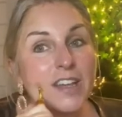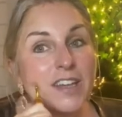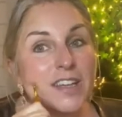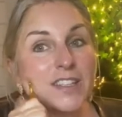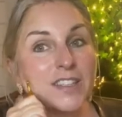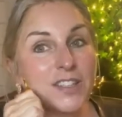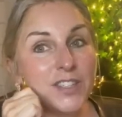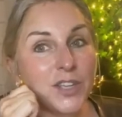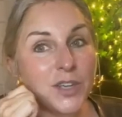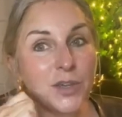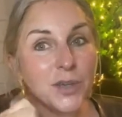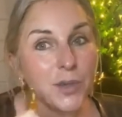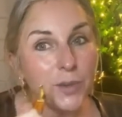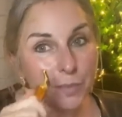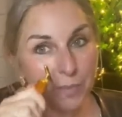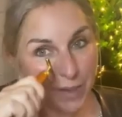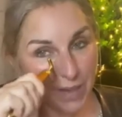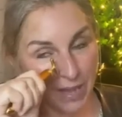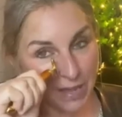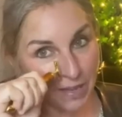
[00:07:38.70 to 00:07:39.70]
to
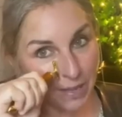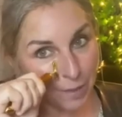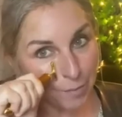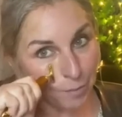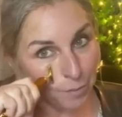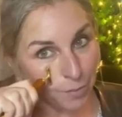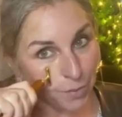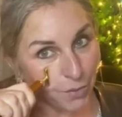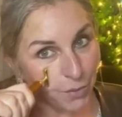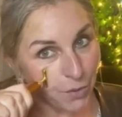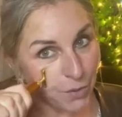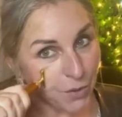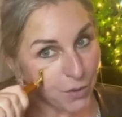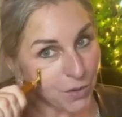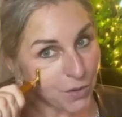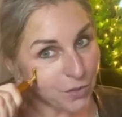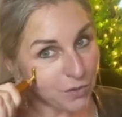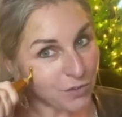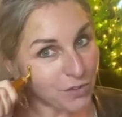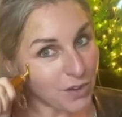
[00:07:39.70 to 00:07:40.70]
be
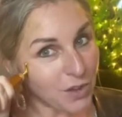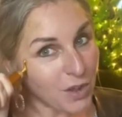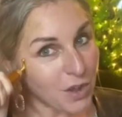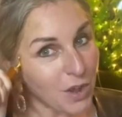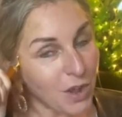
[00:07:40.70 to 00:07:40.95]
improved